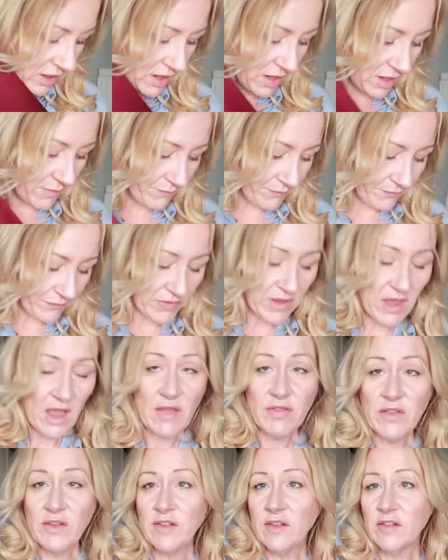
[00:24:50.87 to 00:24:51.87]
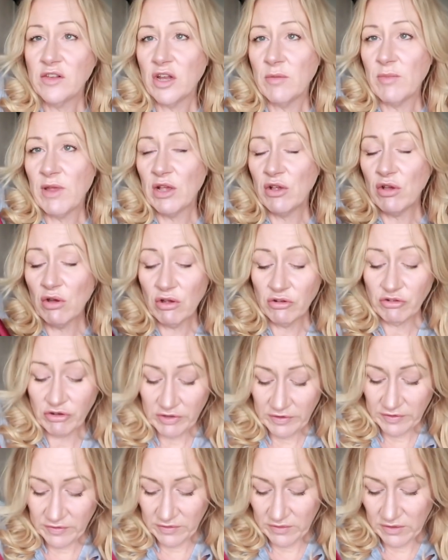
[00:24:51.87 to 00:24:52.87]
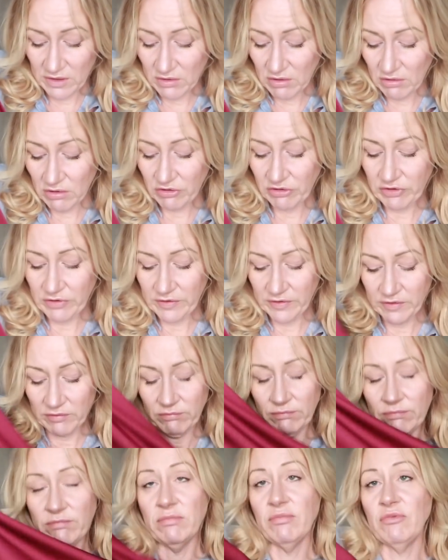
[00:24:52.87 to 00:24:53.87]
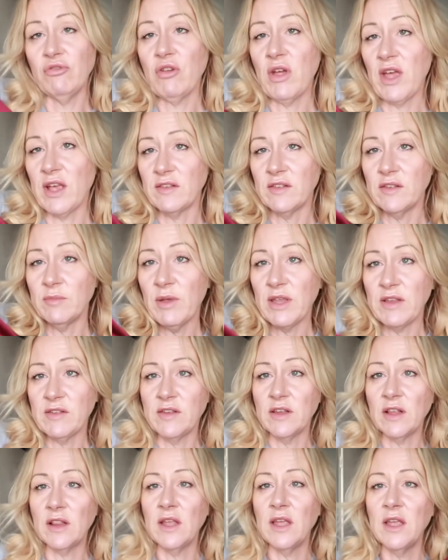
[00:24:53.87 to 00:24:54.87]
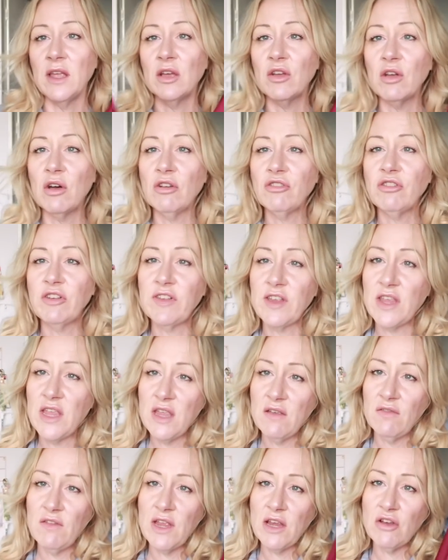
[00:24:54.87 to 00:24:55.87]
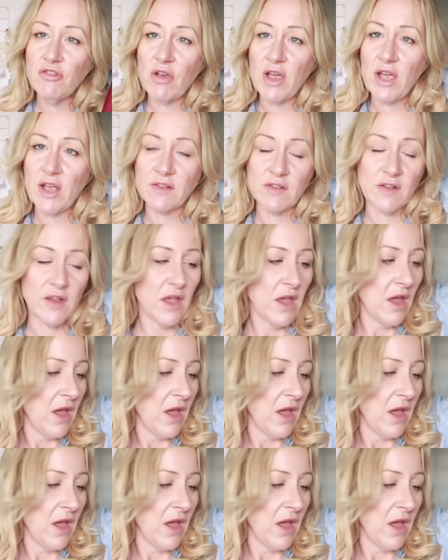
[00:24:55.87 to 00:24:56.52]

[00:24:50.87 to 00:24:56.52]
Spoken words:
yeah, this is going to be a gorgeous dress, basically a gorgeous evening dress.